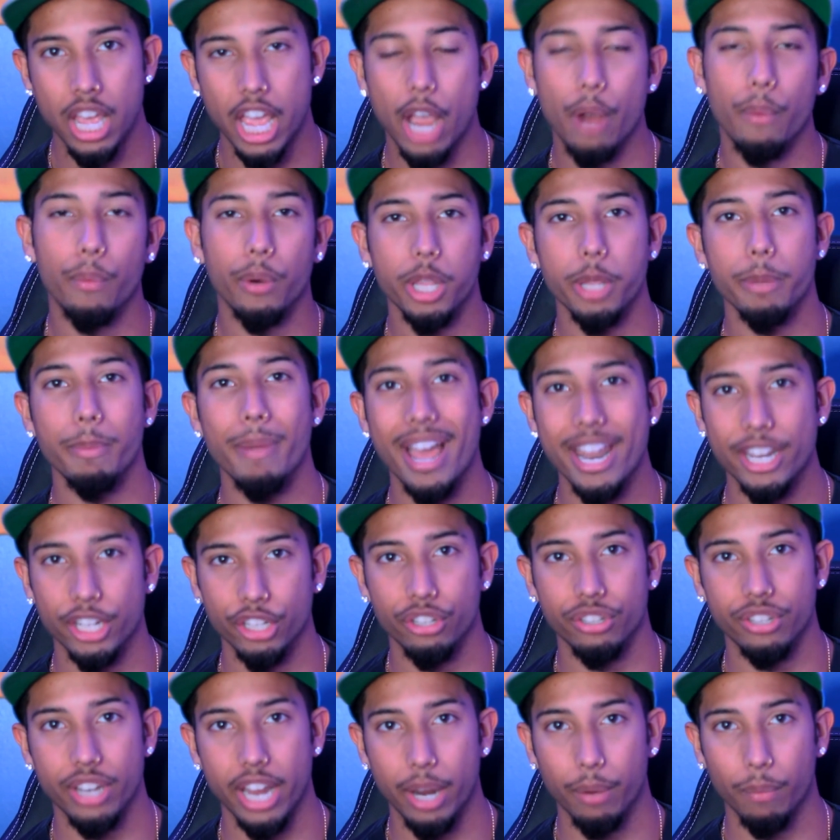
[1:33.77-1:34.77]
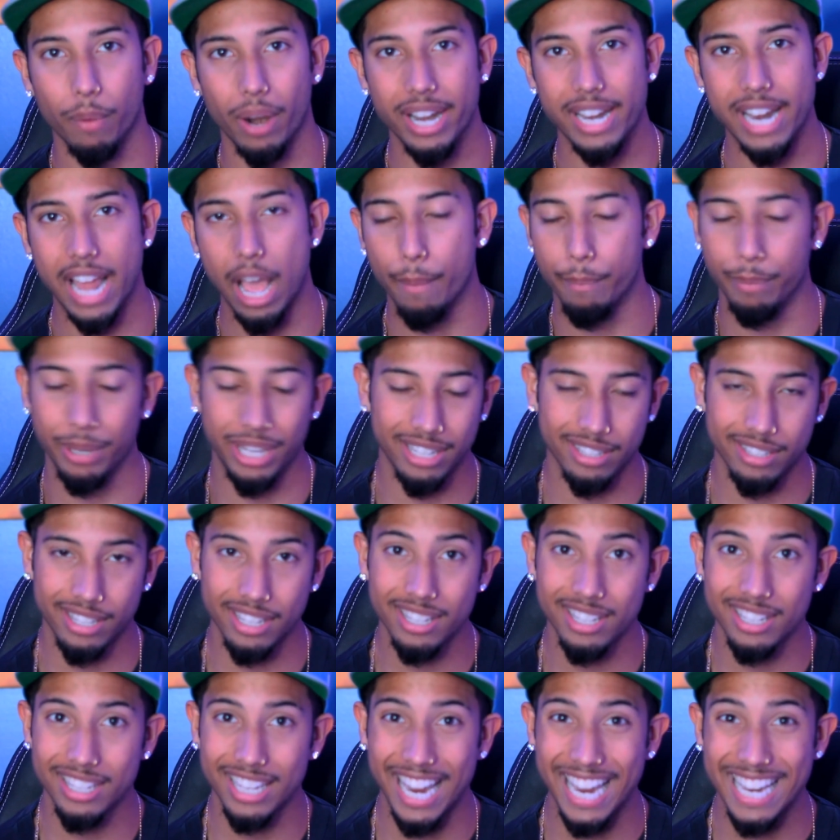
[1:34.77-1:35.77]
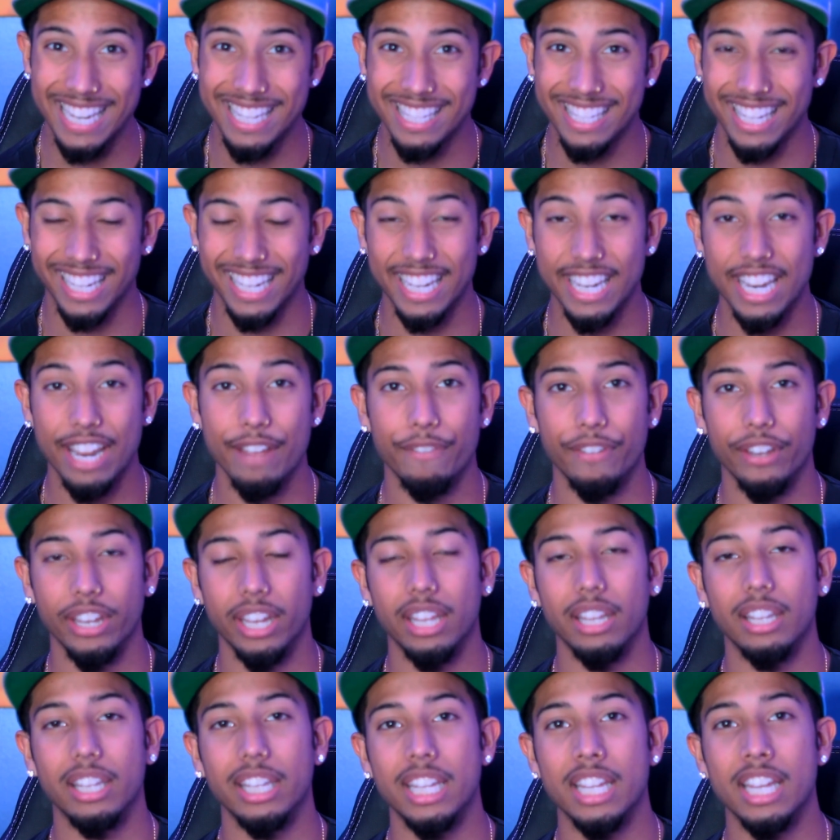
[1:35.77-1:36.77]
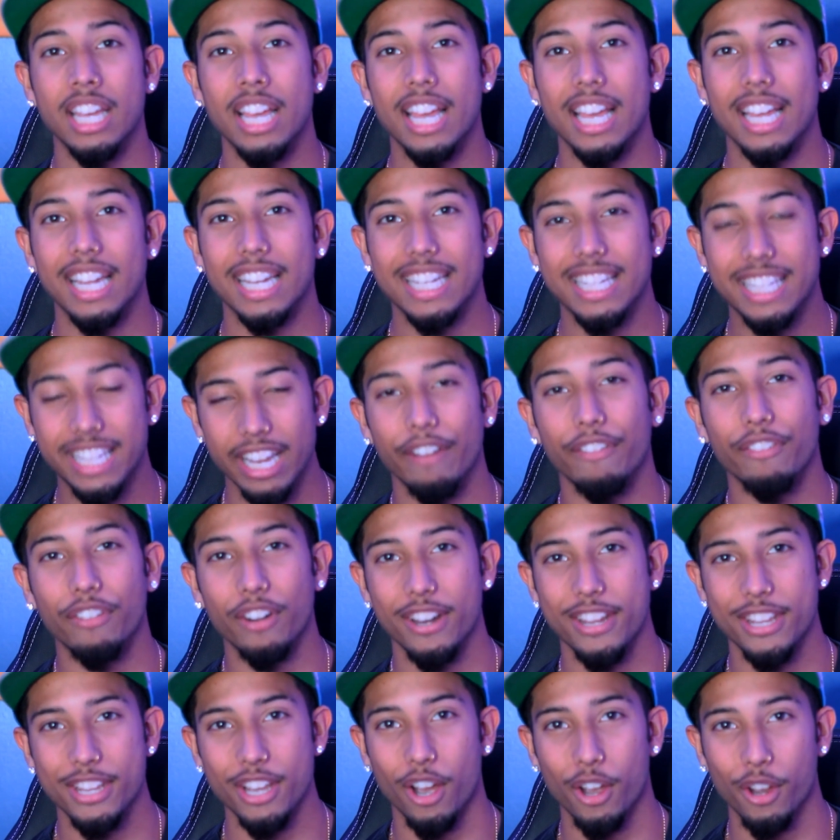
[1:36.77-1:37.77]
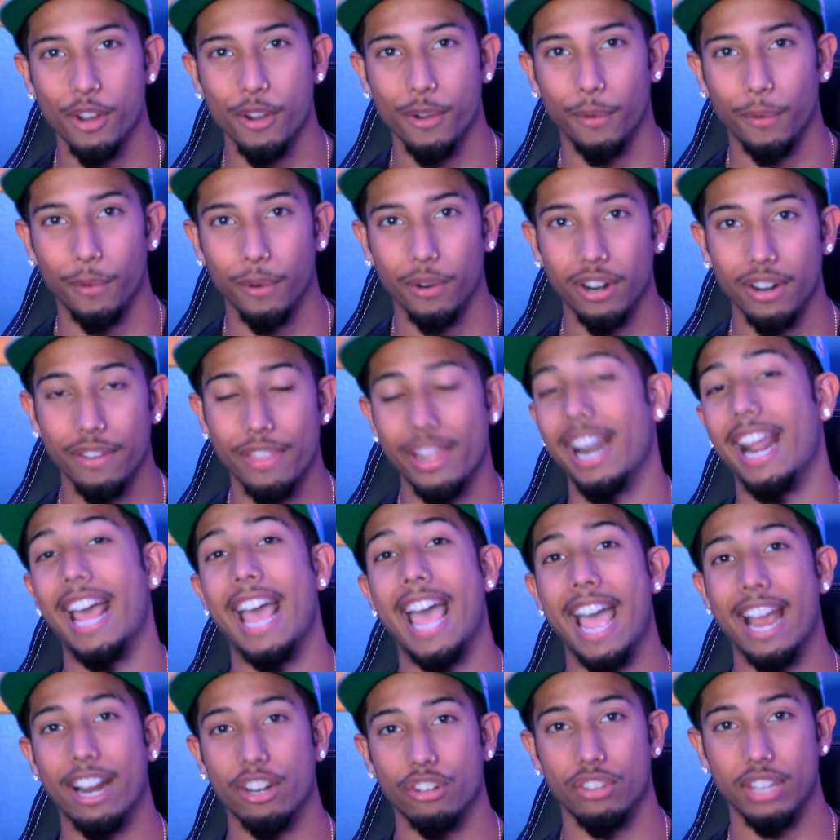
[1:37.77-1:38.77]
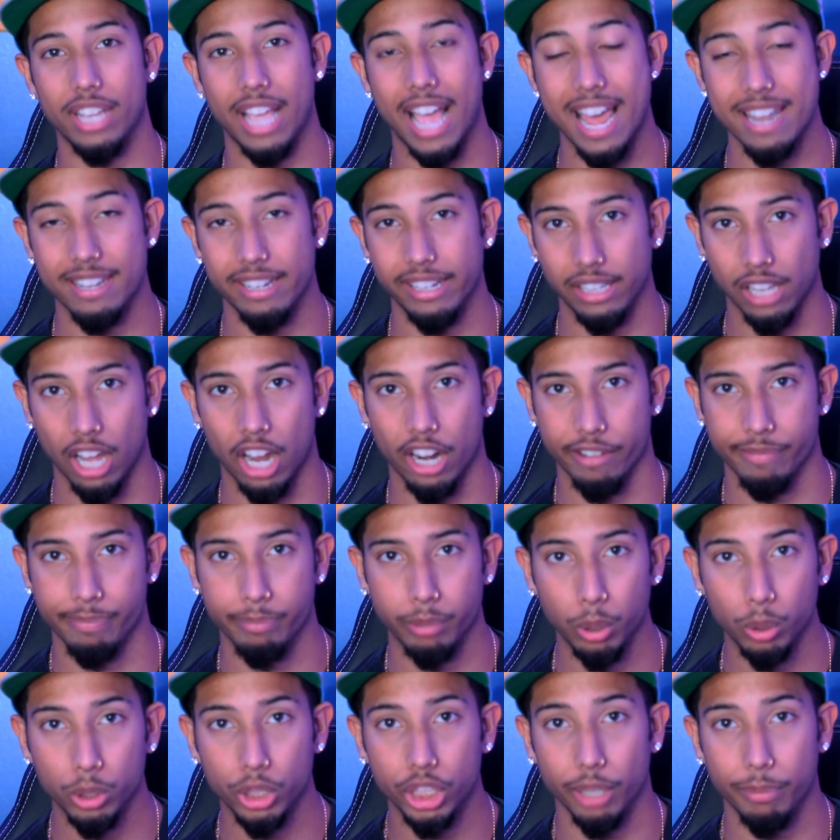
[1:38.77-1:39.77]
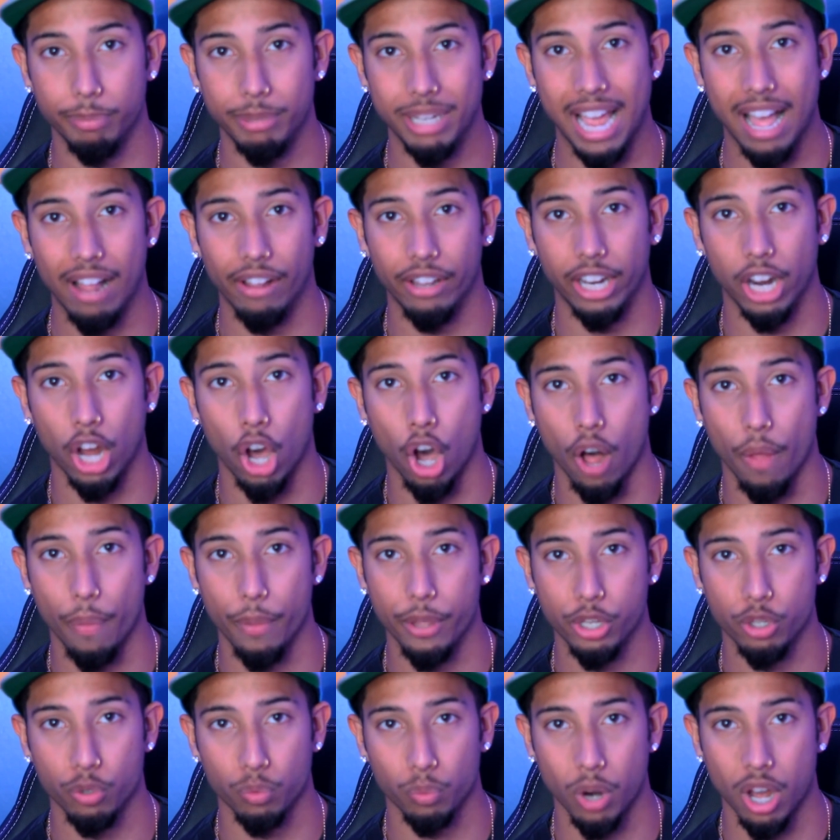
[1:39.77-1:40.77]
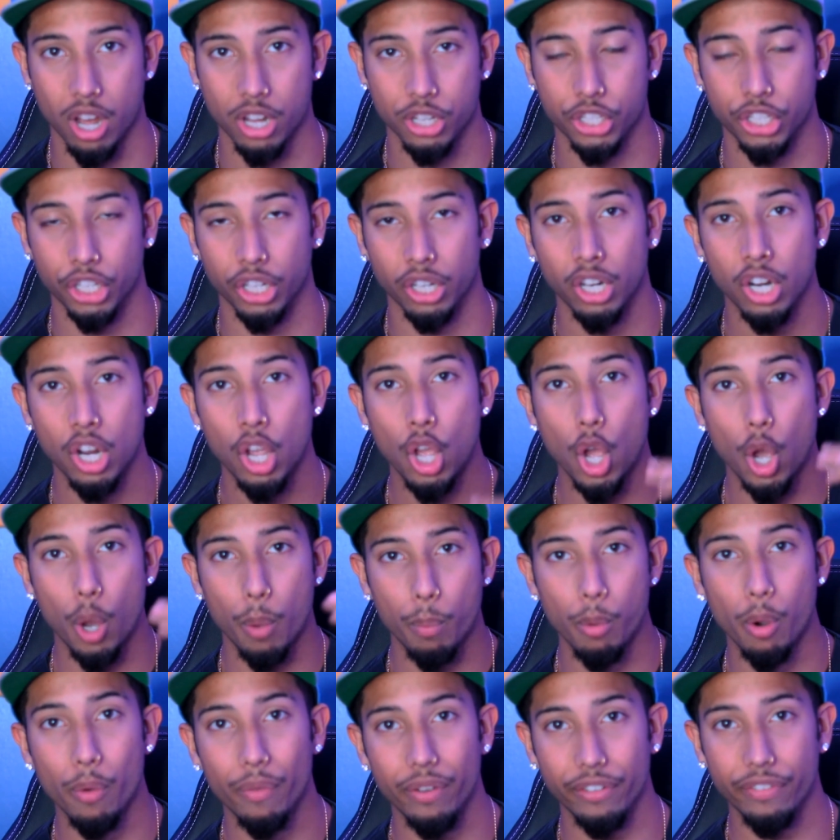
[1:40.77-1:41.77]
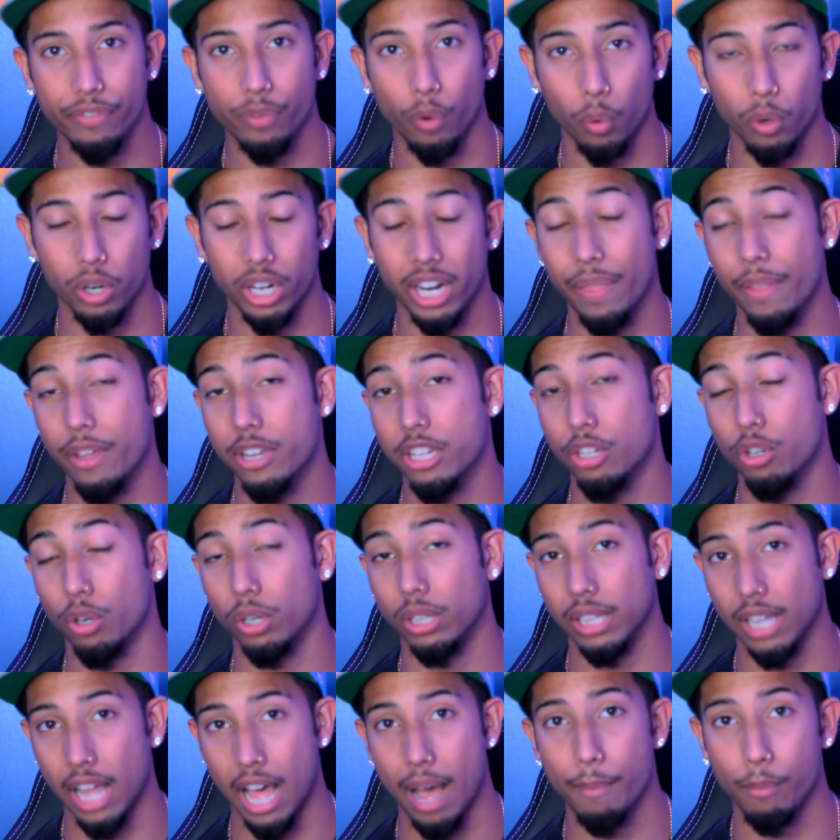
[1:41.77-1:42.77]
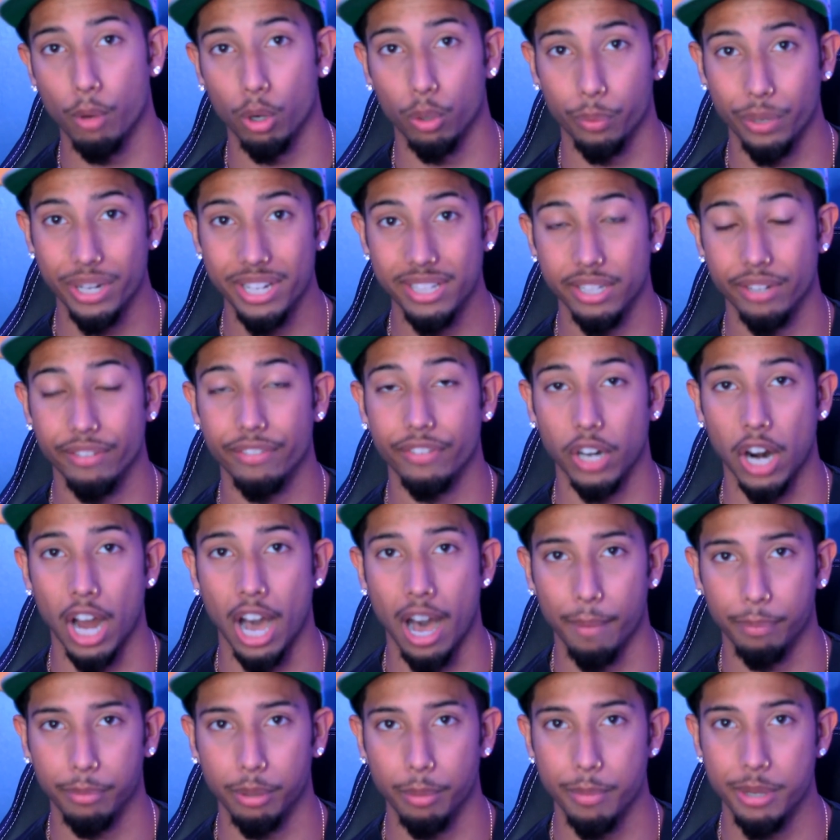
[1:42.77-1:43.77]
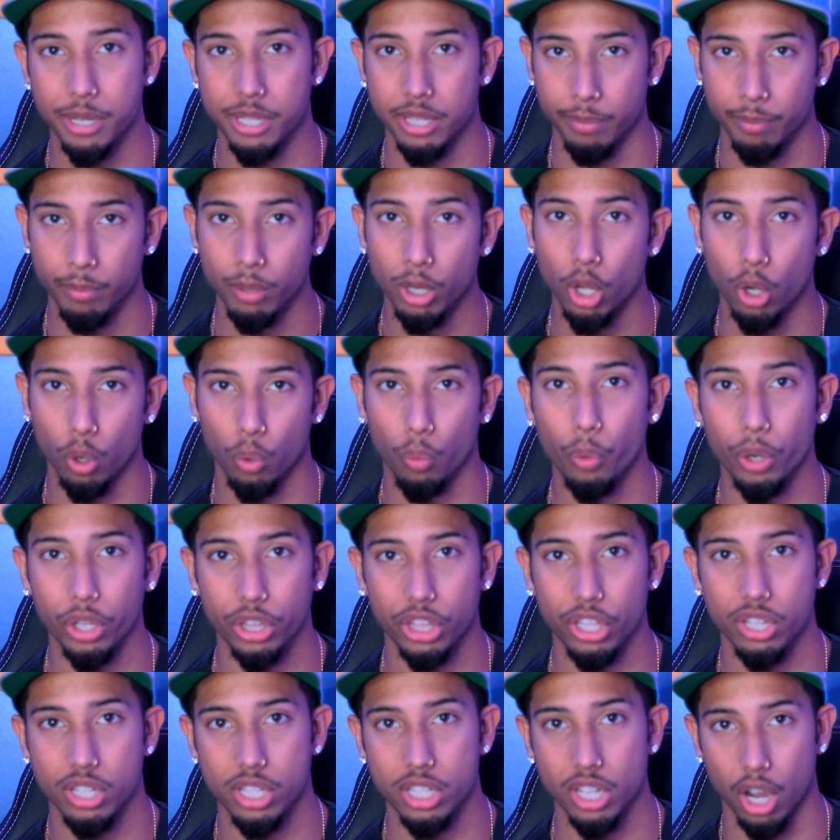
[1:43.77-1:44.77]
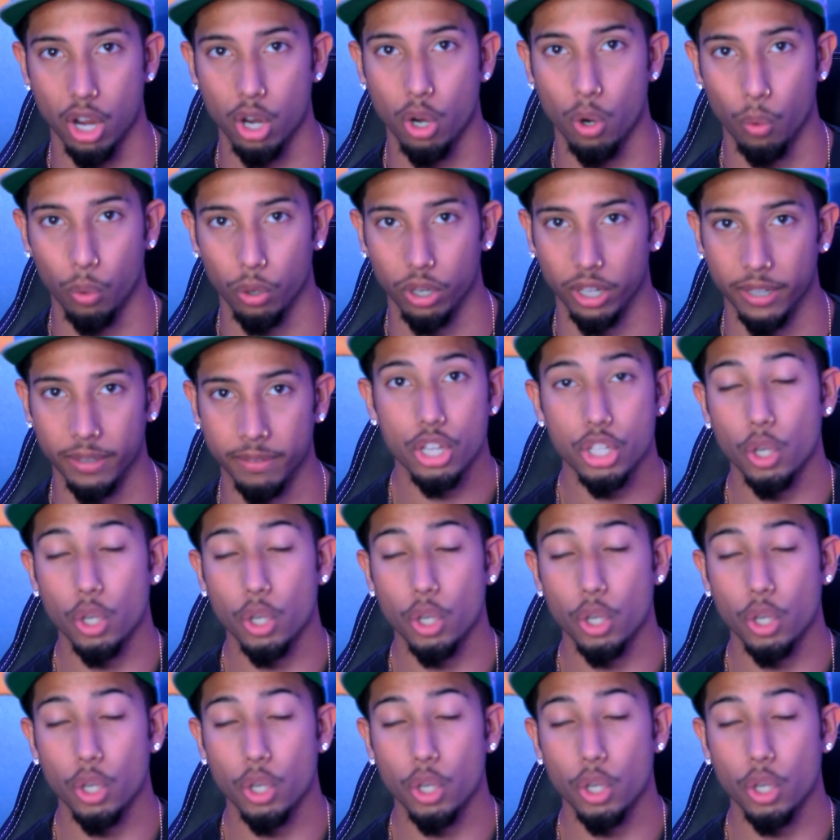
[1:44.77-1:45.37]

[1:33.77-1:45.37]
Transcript: and where the Magic stand right now, because this is a significantly different young core that actually has a lot of blue chip talent on this roster moving forward, and there's a lot more reason for optimism with this young core.